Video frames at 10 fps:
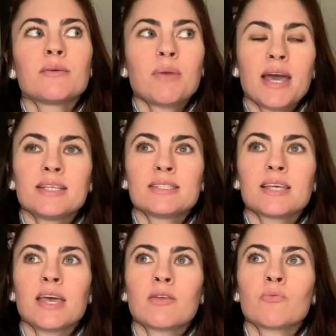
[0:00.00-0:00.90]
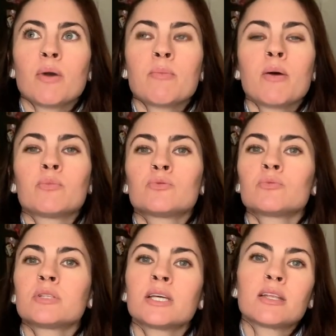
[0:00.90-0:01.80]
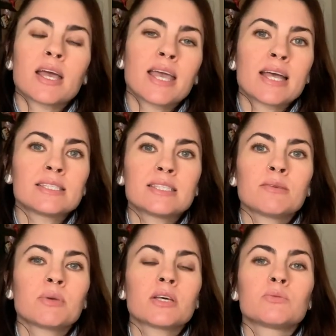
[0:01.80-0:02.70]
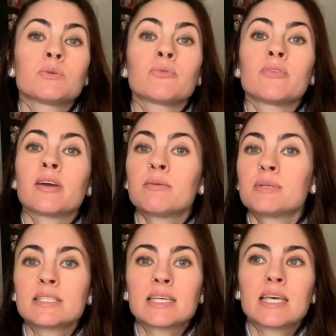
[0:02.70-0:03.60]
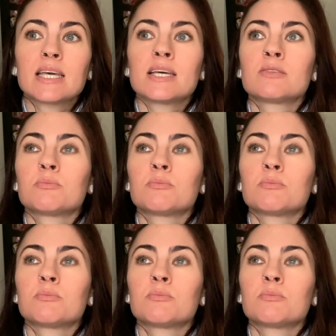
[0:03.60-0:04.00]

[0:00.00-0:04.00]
pets, and my mom was really against it because we were very busy kids.